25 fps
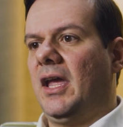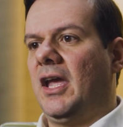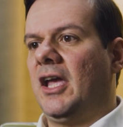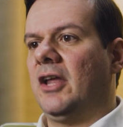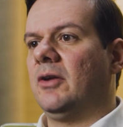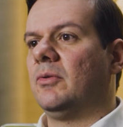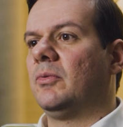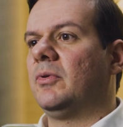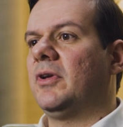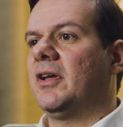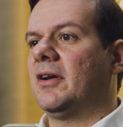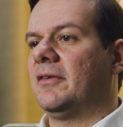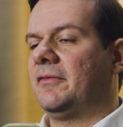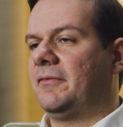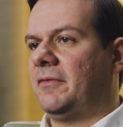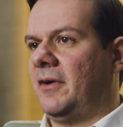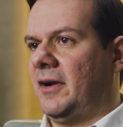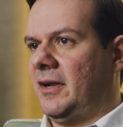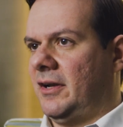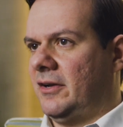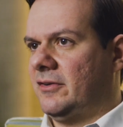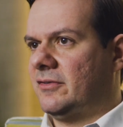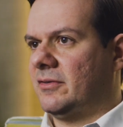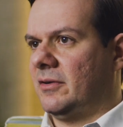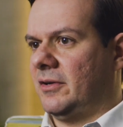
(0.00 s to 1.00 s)
And we are
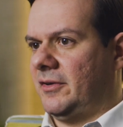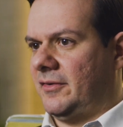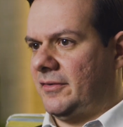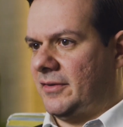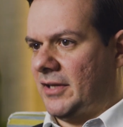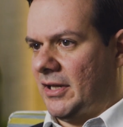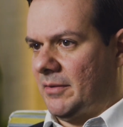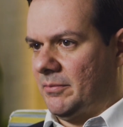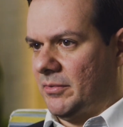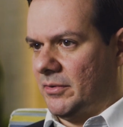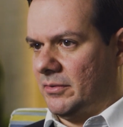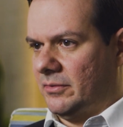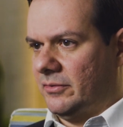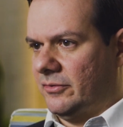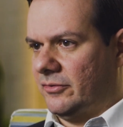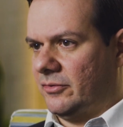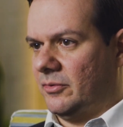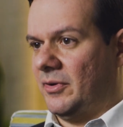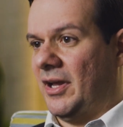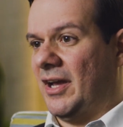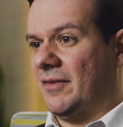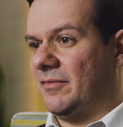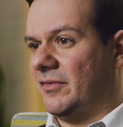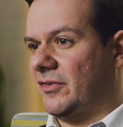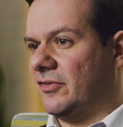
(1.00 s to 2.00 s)
financially stable, so
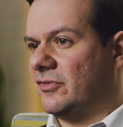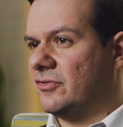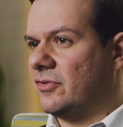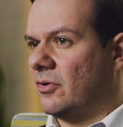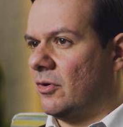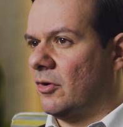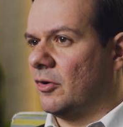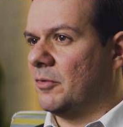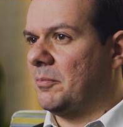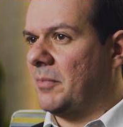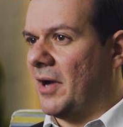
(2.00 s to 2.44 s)
we have a strong